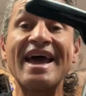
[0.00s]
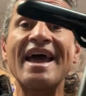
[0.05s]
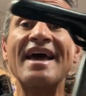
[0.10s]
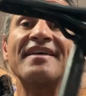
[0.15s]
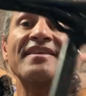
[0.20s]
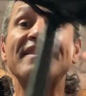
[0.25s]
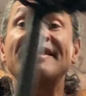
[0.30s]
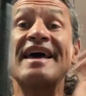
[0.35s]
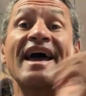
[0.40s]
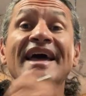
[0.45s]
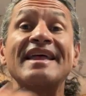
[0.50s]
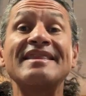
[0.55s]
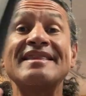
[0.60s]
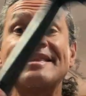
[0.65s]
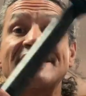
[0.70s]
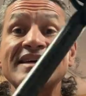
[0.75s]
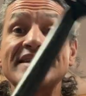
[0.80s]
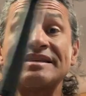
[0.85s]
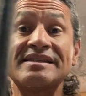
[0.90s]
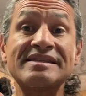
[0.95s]
then
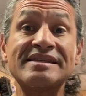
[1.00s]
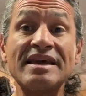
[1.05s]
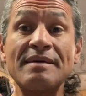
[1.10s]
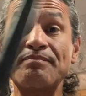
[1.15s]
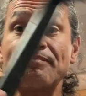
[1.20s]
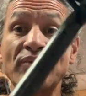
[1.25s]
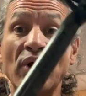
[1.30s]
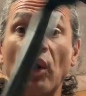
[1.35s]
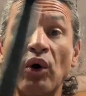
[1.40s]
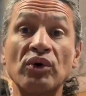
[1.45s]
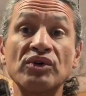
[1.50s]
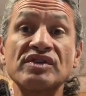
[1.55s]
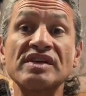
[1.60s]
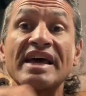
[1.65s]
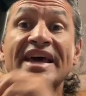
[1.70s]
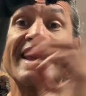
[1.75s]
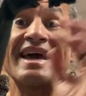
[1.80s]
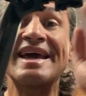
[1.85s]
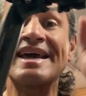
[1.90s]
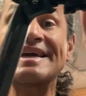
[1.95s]
this seat post
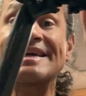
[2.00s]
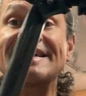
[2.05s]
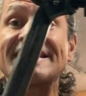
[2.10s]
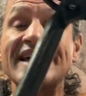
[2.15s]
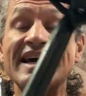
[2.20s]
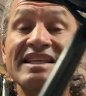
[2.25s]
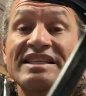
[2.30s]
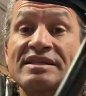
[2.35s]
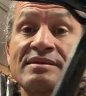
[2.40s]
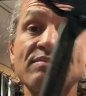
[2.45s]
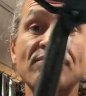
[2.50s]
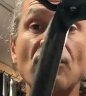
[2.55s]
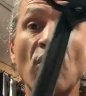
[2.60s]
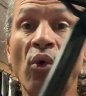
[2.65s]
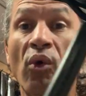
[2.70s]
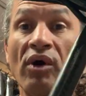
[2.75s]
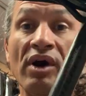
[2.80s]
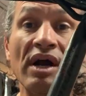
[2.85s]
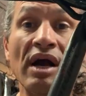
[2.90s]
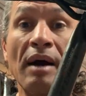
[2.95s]
gets
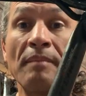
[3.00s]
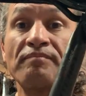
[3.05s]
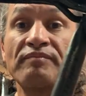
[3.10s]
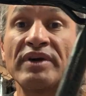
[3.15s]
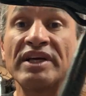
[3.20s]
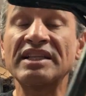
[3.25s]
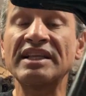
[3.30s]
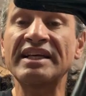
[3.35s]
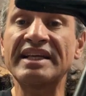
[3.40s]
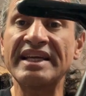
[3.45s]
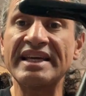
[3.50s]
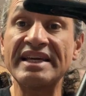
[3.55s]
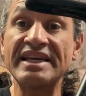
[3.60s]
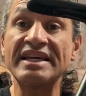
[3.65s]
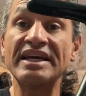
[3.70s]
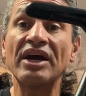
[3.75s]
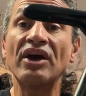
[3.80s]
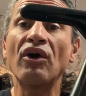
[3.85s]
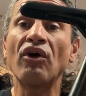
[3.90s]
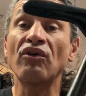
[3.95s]
more ability
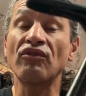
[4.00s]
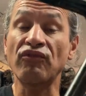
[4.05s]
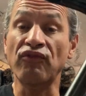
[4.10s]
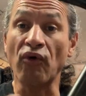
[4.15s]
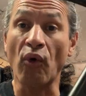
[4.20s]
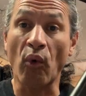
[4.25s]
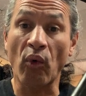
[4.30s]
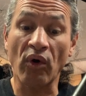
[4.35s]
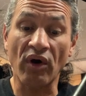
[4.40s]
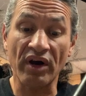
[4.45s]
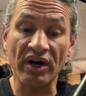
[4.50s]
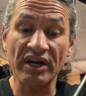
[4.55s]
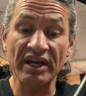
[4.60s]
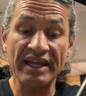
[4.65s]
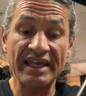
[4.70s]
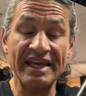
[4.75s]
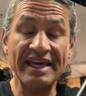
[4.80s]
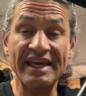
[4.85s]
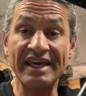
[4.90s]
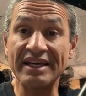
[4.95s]
for
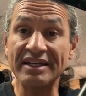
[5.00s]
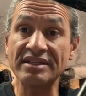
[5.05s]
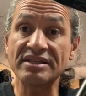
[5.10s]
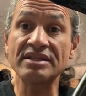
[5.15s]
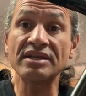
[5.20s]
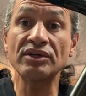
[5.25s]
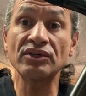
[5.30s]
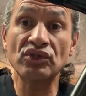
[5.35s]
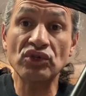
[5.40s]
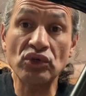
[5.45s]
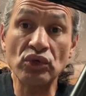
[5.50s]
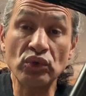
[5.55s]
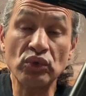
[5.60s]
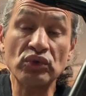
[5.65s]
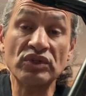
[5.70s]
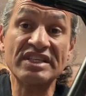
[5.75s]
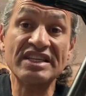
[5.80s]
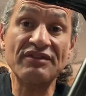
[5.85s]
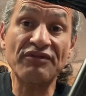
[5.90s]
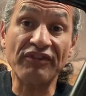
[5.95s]
it to
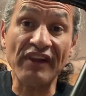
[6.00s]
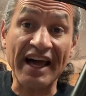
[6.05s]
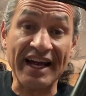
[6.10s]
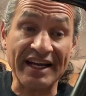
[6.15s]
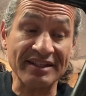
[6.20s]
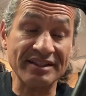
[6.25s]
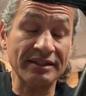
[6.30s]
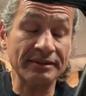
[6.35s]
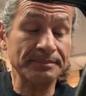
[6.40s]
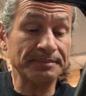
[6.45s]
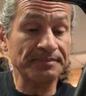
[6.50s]
deflect.